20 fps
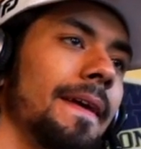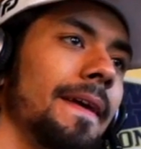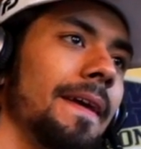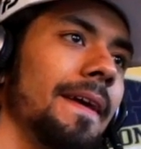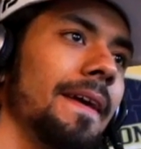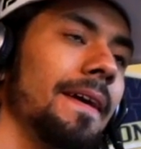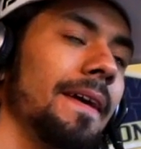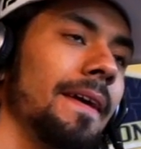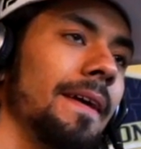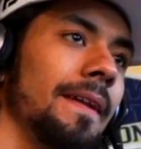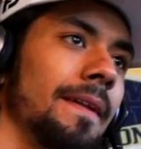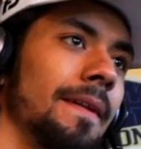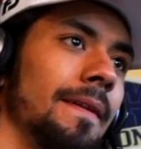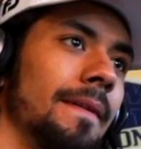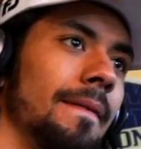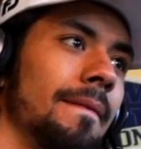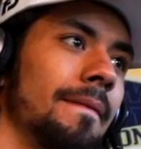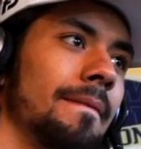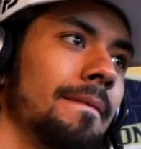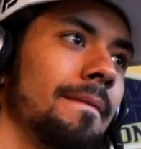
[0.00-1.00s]
And
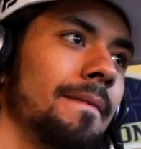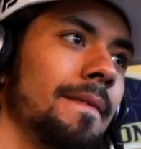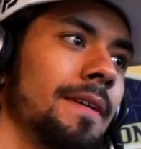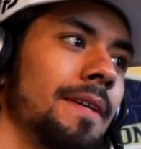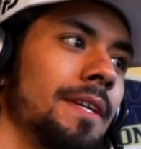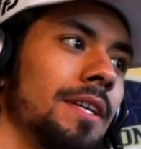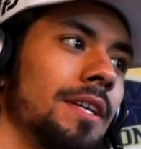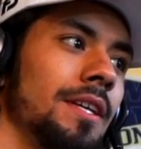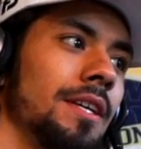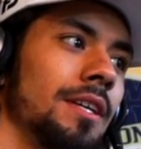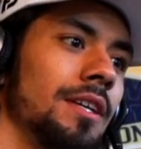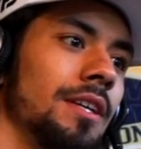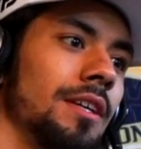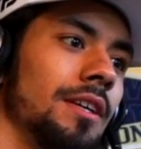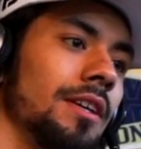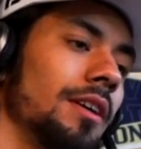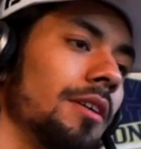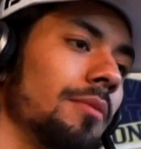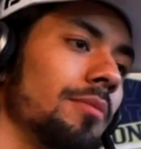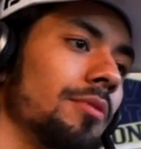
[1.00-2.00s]

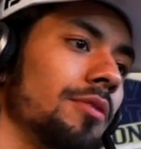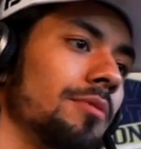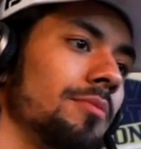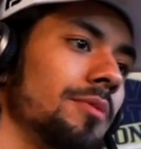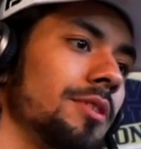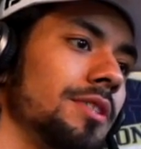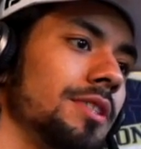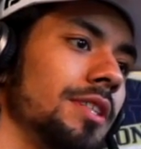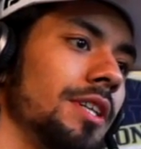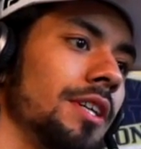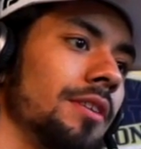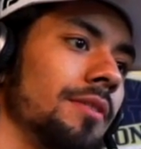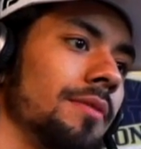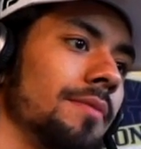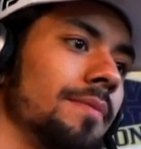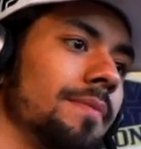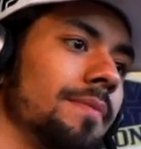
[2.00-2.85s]
yeah, pretty much that.